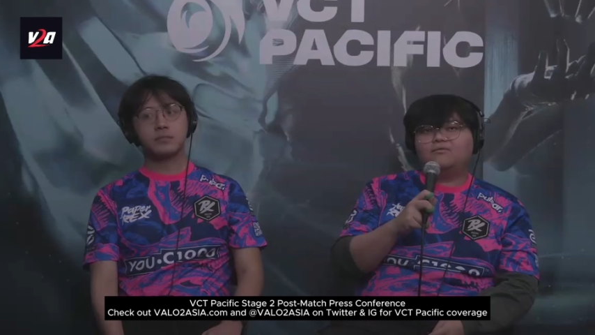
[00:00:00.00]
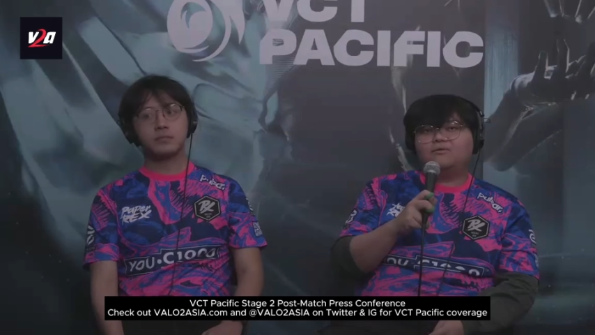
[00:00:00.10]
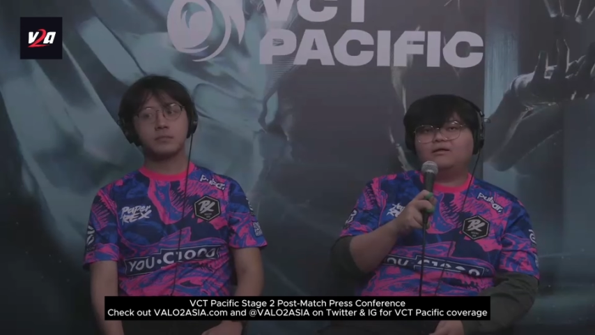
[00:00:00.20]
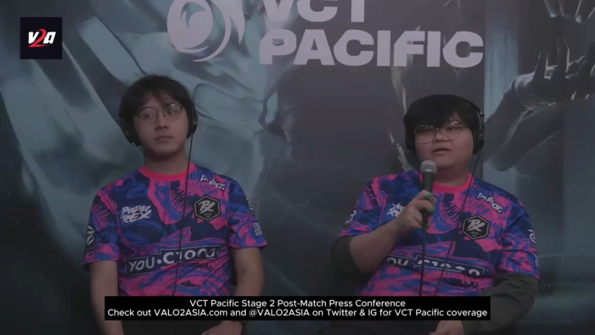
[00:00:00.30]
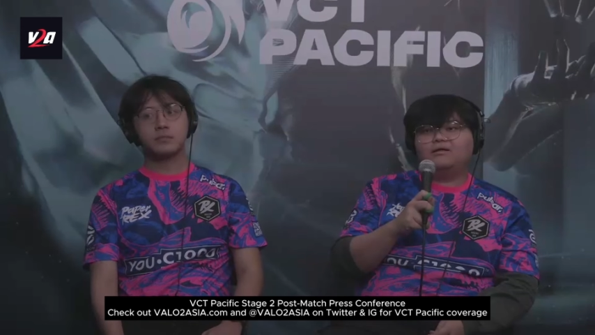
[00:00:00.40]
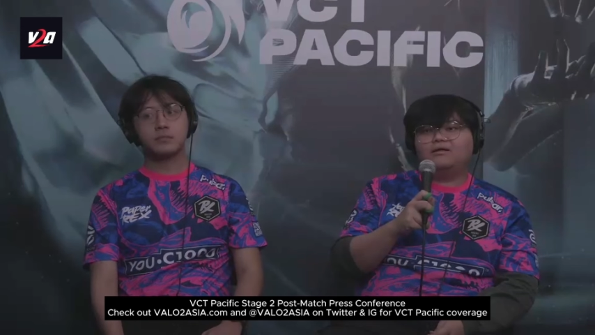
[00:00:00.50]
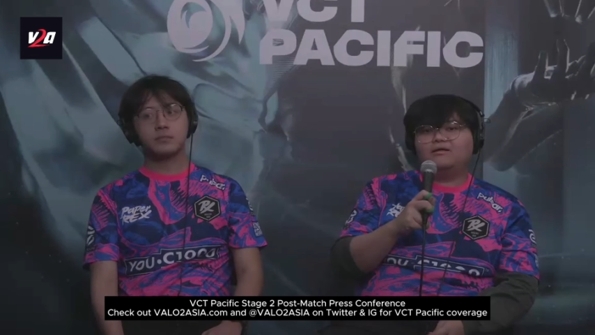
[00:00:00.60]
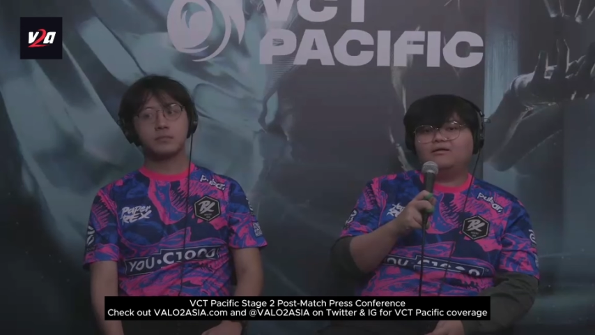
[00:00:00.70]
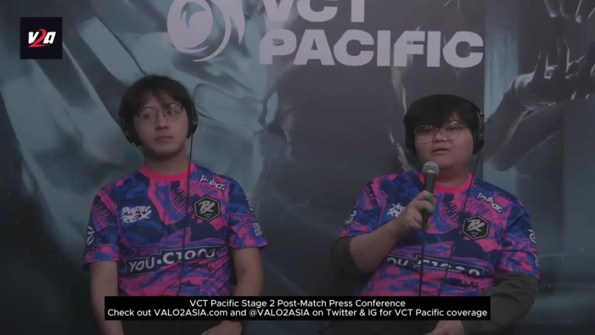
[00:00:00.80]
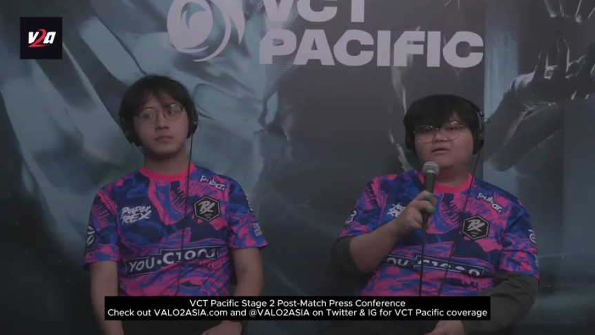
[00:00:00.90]

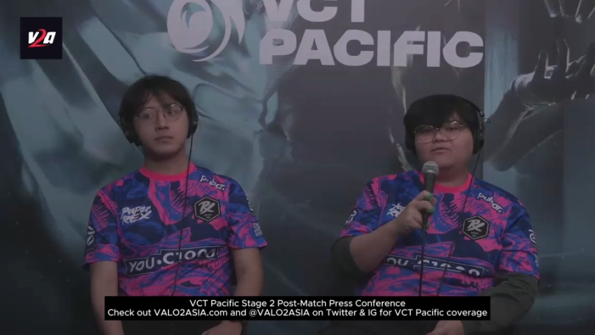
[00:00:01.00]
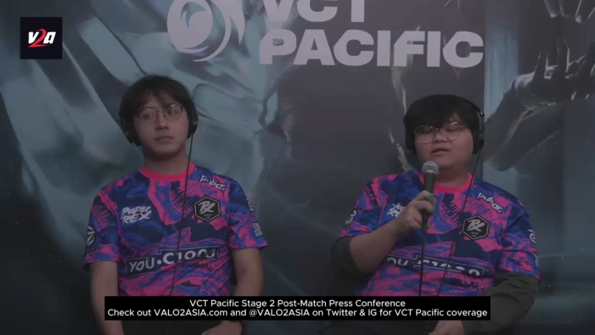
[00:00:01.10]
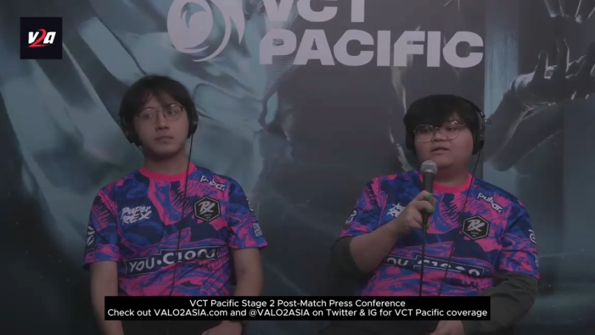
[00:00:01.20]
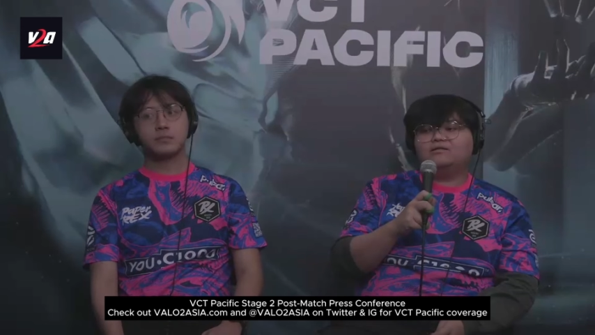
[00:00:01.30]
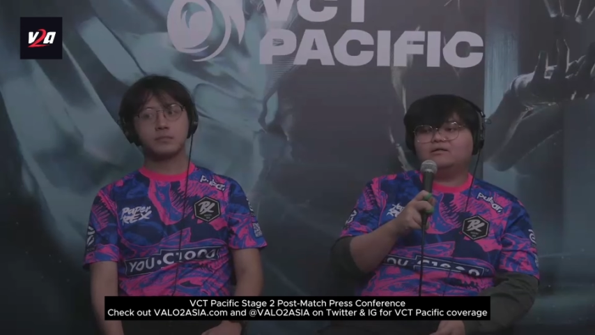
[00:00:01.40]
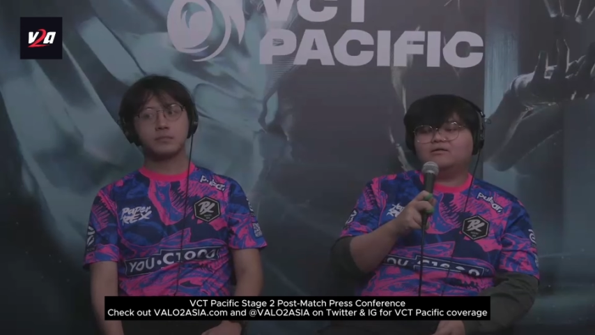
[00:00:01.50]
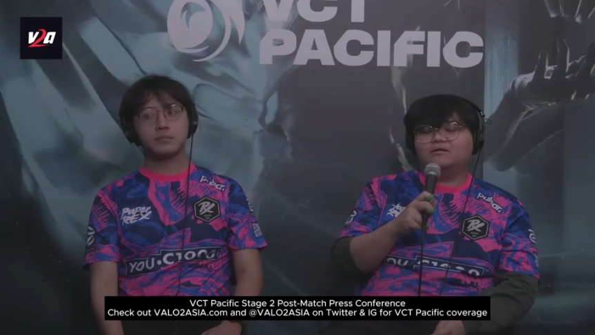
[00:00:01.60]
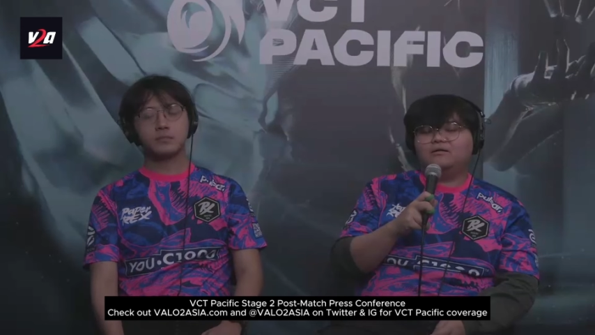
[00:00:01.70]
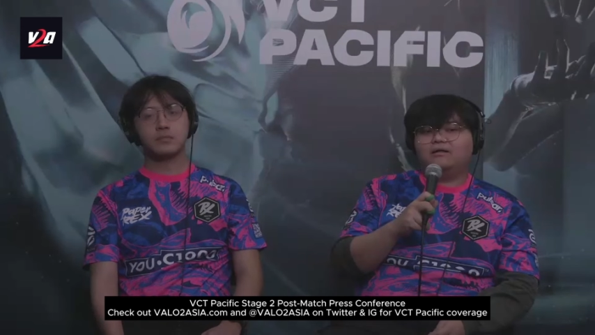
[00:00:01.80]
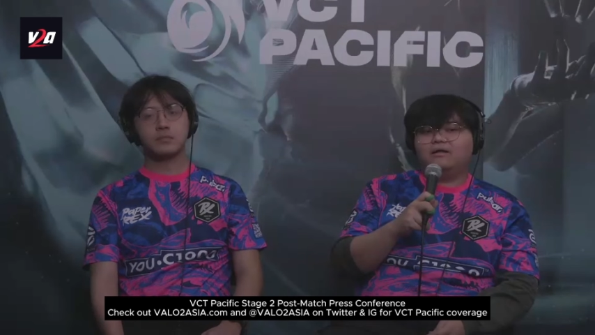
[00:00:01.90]
Speaker 1: we overthink a lot,